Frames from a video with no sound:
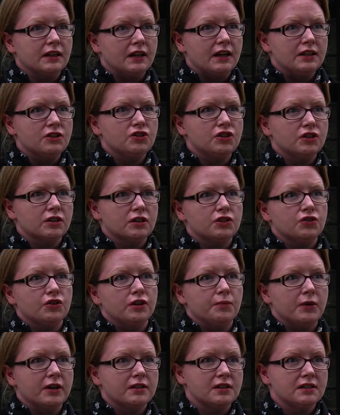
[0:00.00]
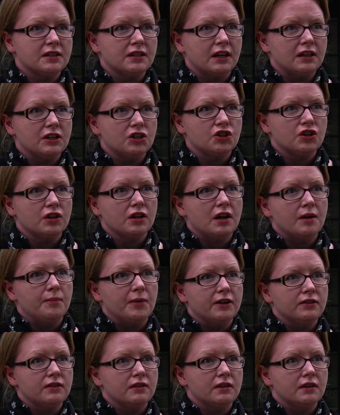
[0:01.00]
introductory presentation
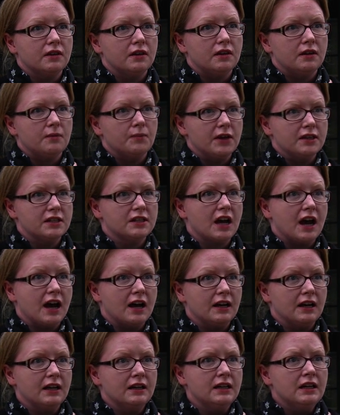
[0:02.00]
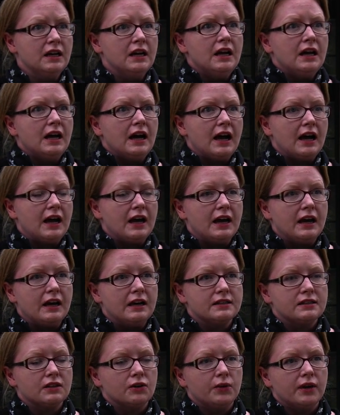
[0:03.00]
about the mandala.
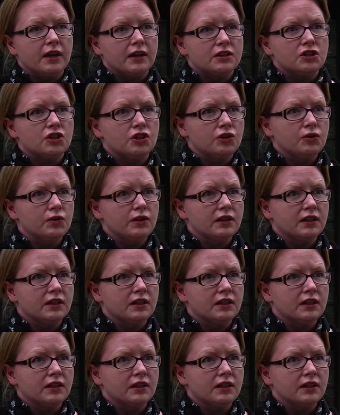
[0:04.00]
So we had two in